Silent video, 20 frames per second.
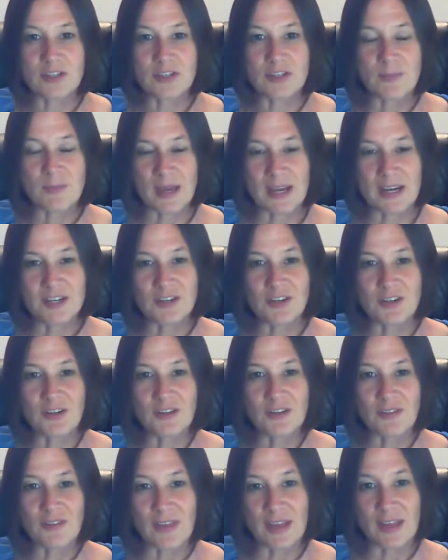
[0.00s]

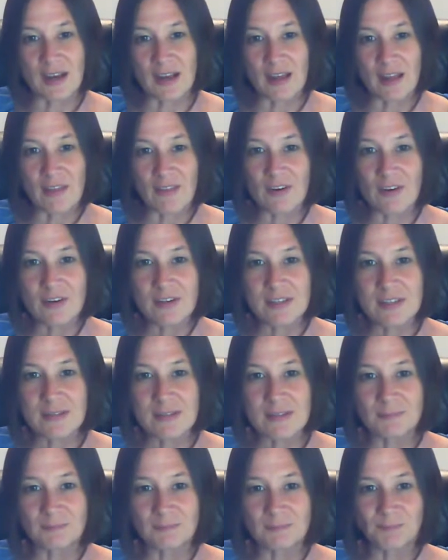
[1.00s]
special than
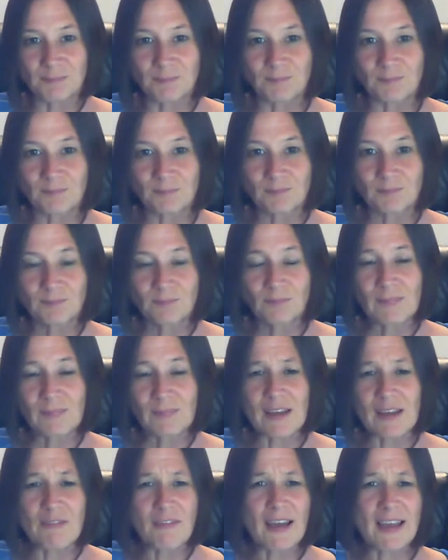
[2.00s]
others,
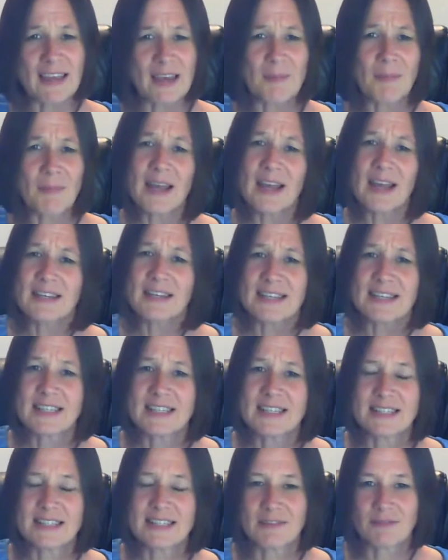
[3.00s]
if I get my
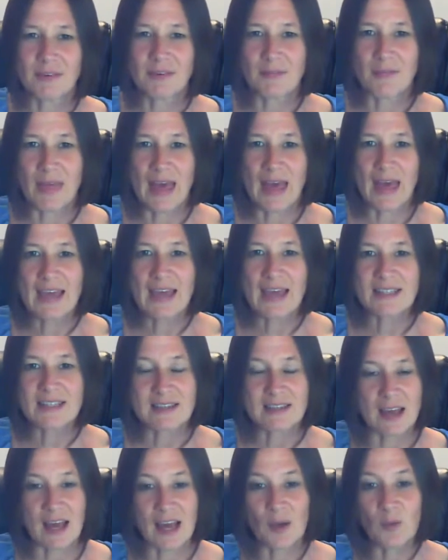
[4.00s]
identity from
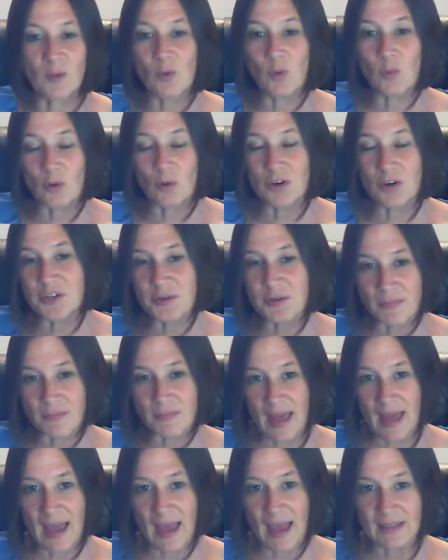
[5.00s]
that, I will worship
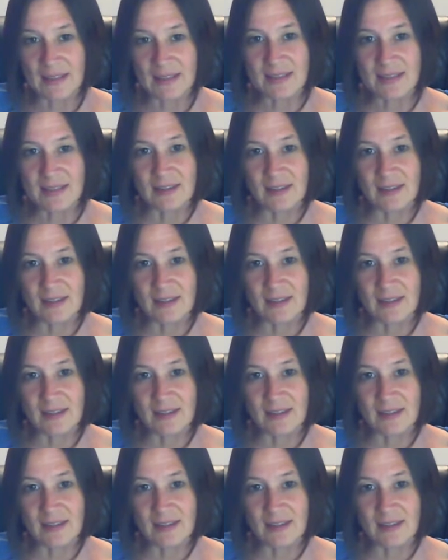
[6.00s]
that.